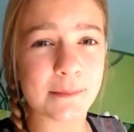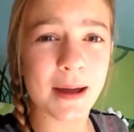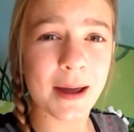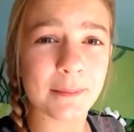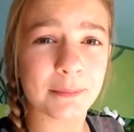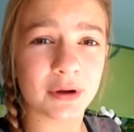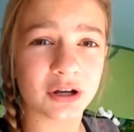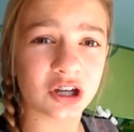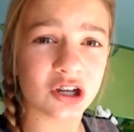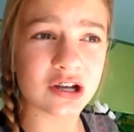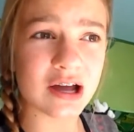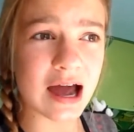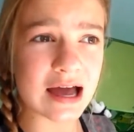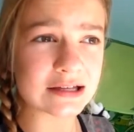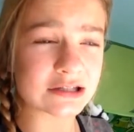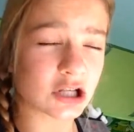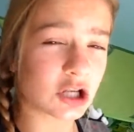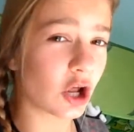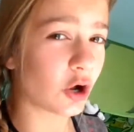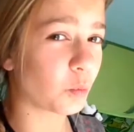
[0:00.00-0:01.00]
and I might bring you
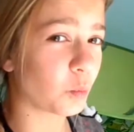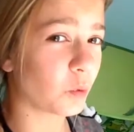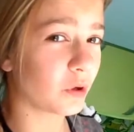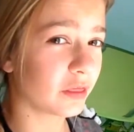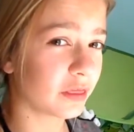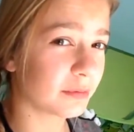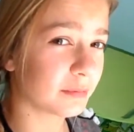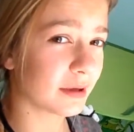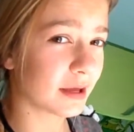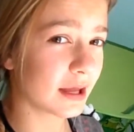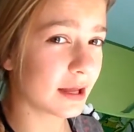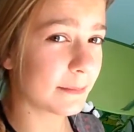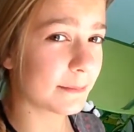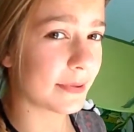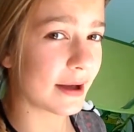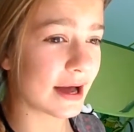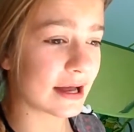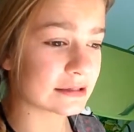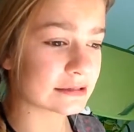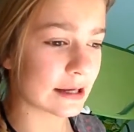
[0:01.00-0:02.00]
guys along with
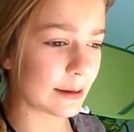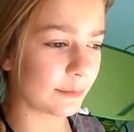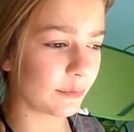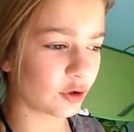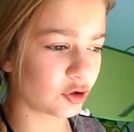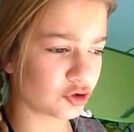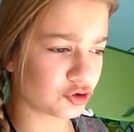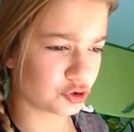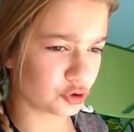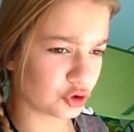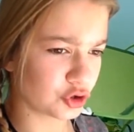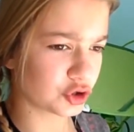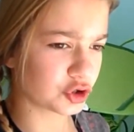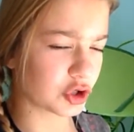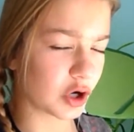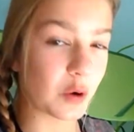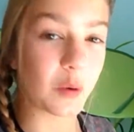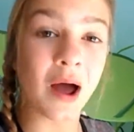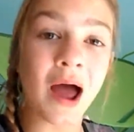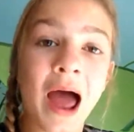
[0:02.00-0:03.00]
me but I'm not sure
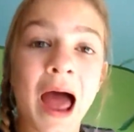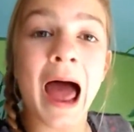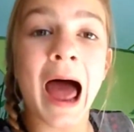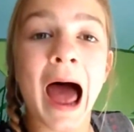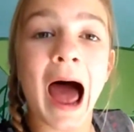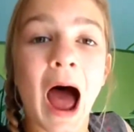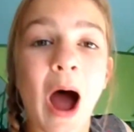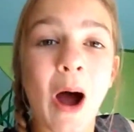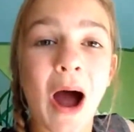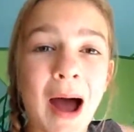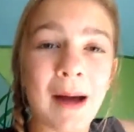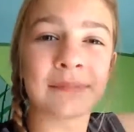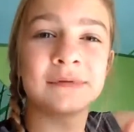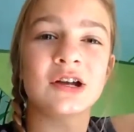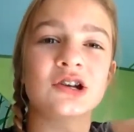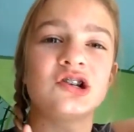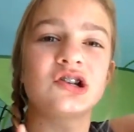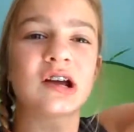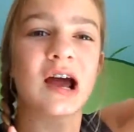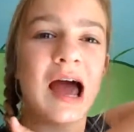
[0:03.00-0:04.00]
so I'll
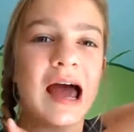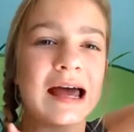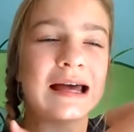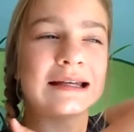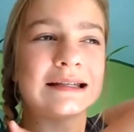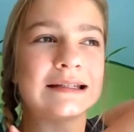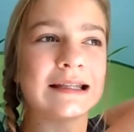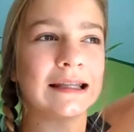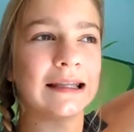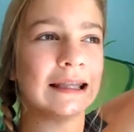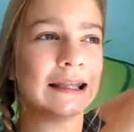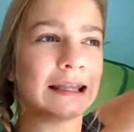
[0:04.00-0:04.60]
update you guys